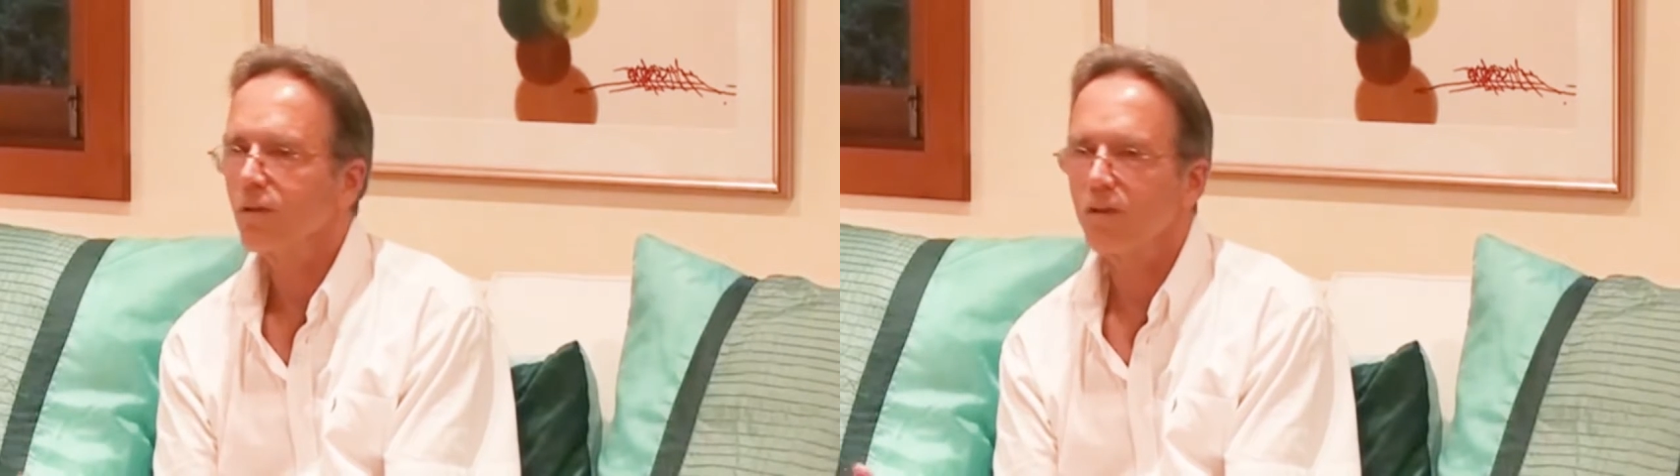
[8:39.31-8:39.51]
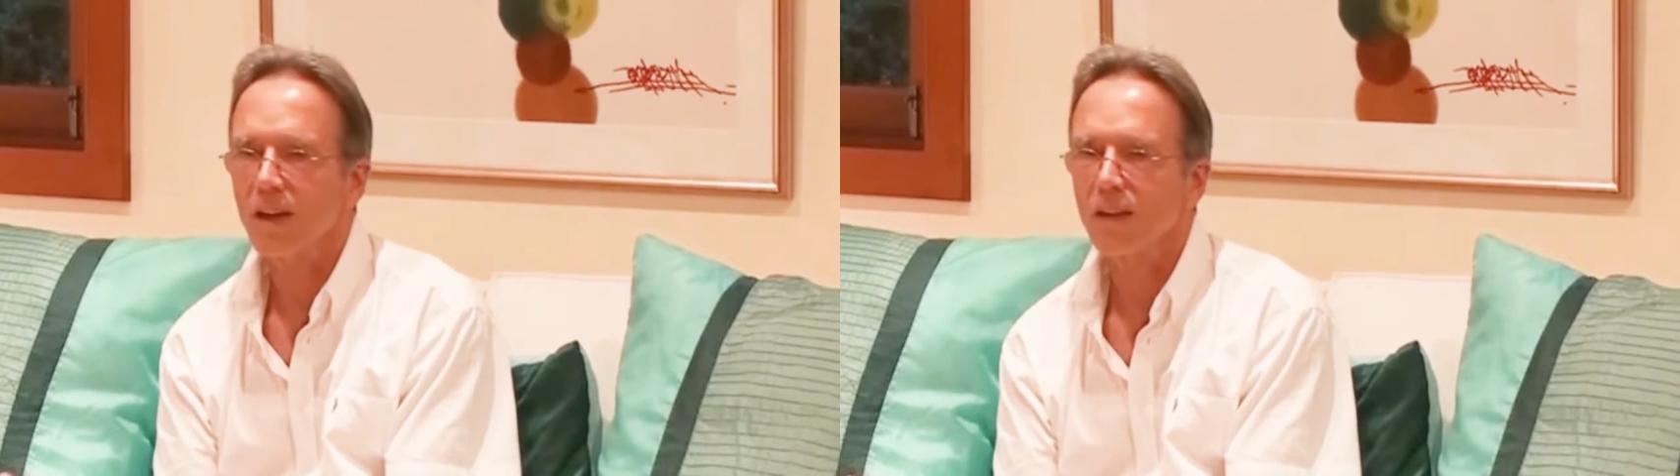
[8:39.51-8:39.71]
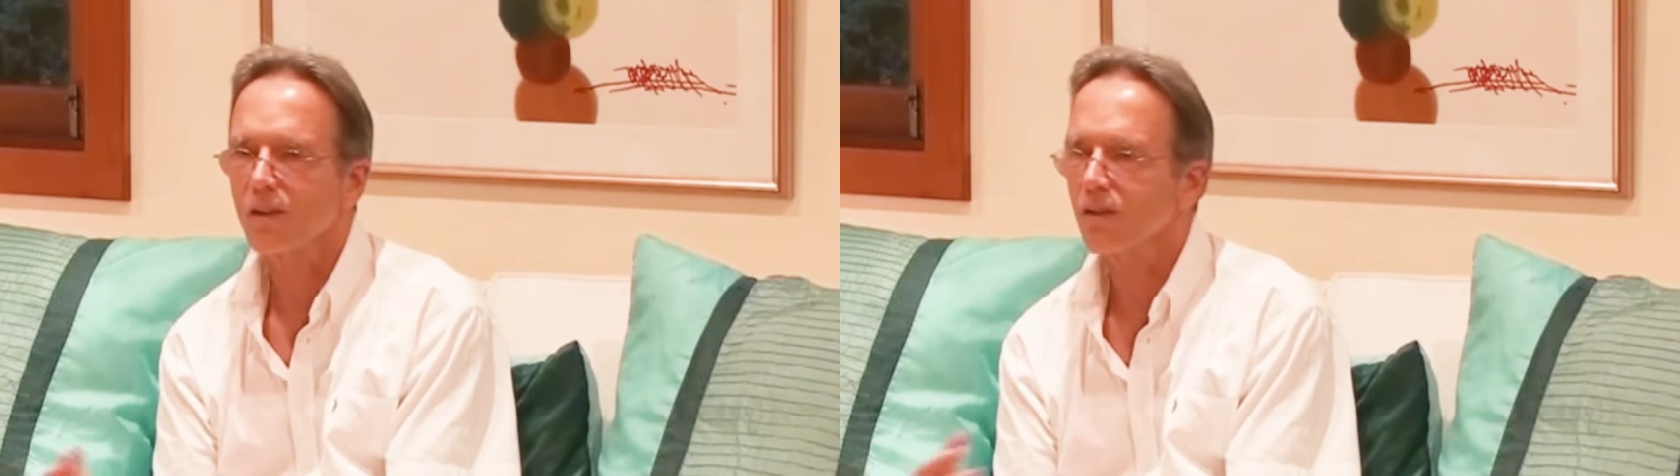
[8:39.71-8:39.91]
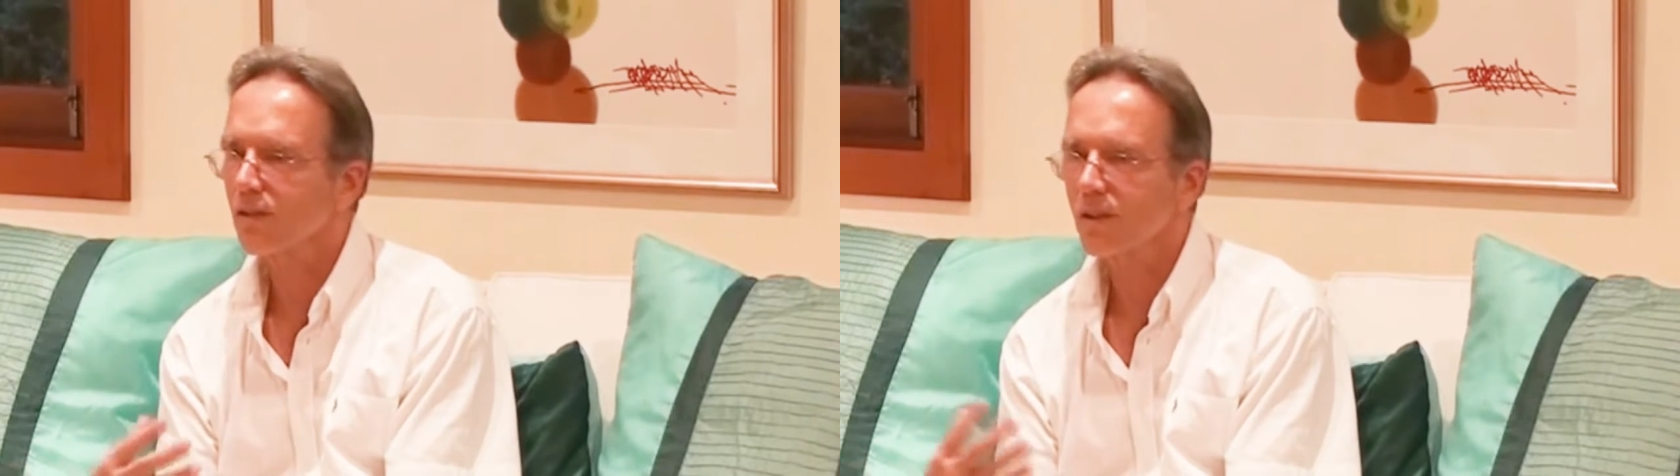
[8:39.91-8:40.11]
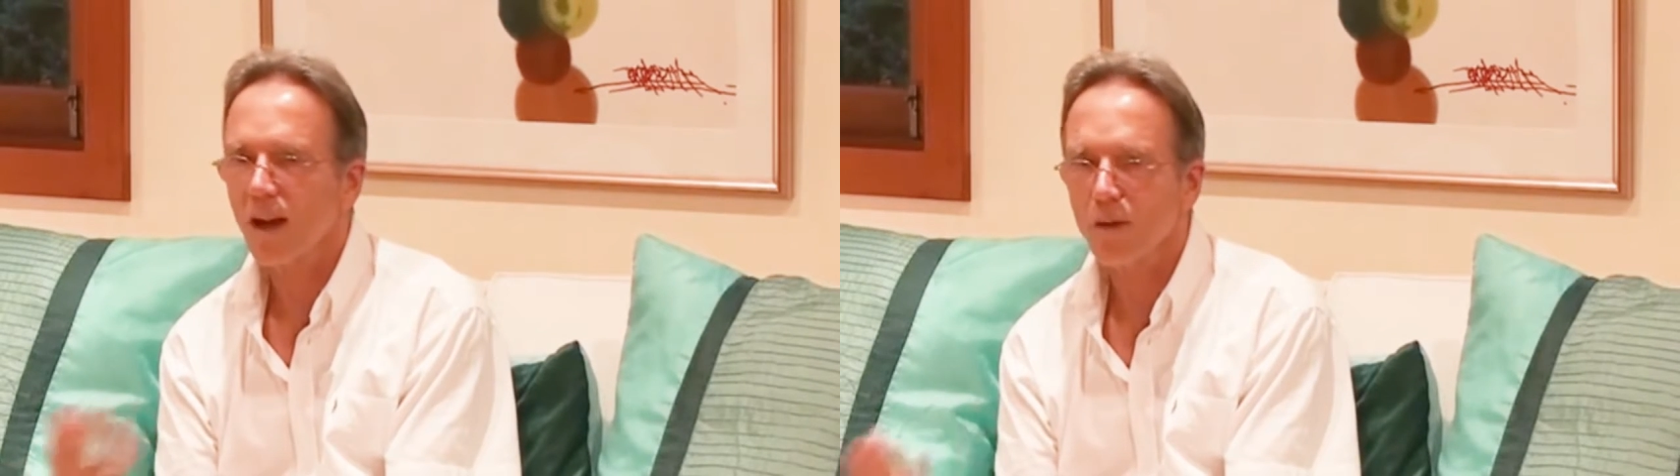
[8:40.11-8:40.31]

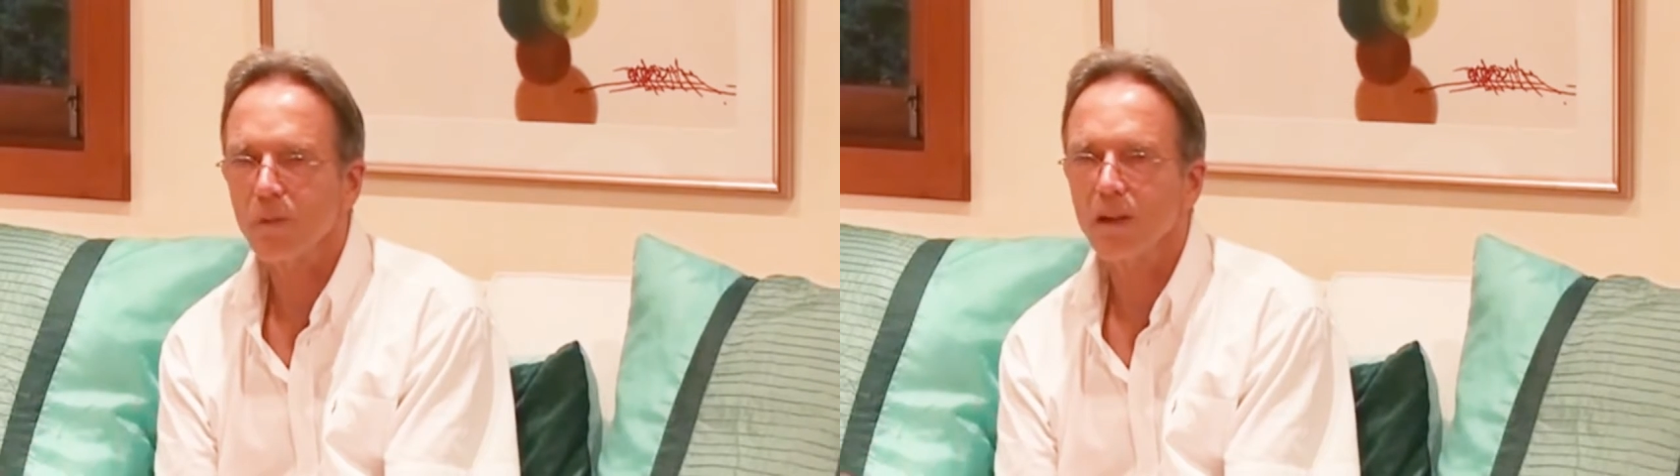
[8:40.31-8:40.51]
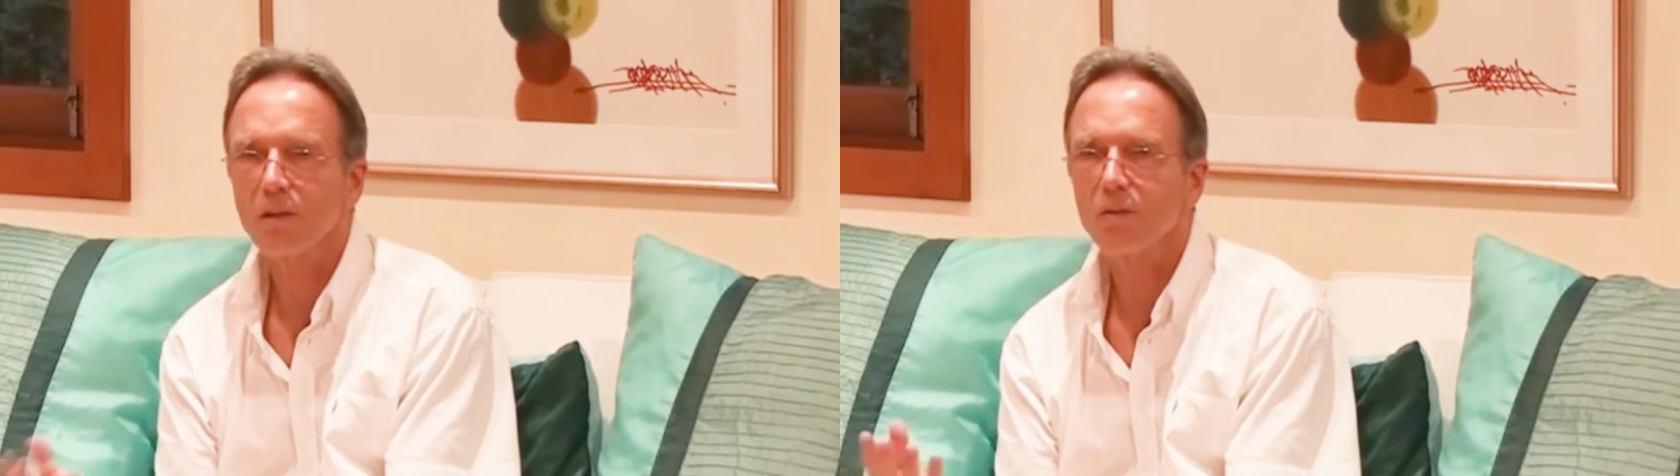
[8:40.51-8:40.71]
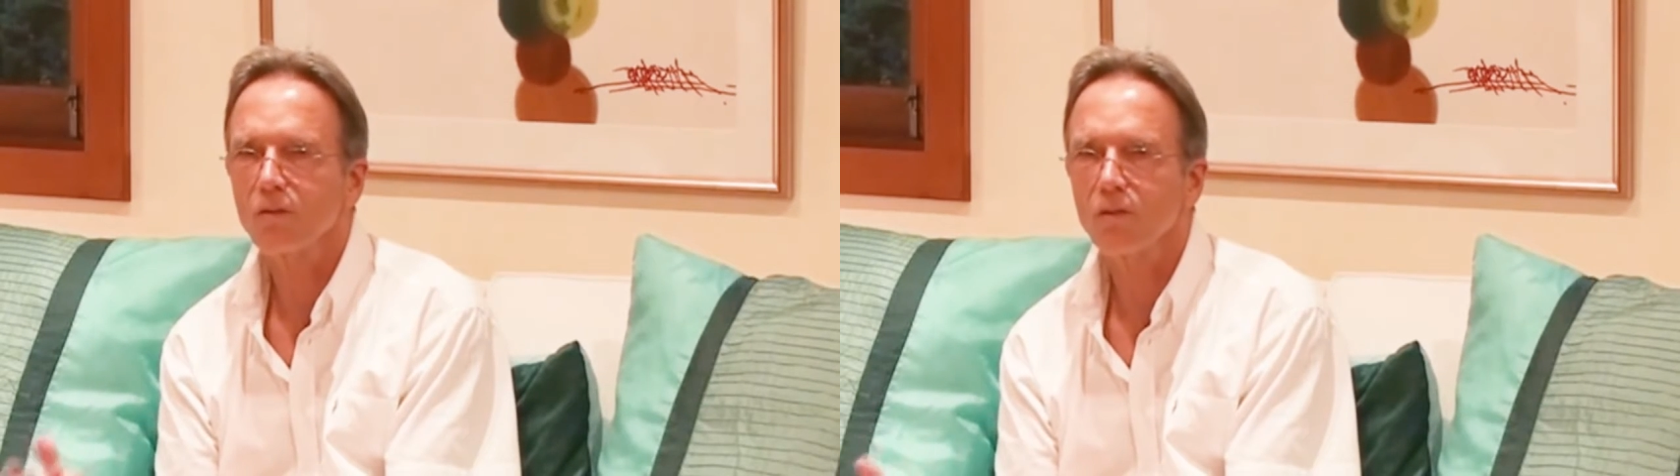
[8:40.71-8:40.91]
friends coming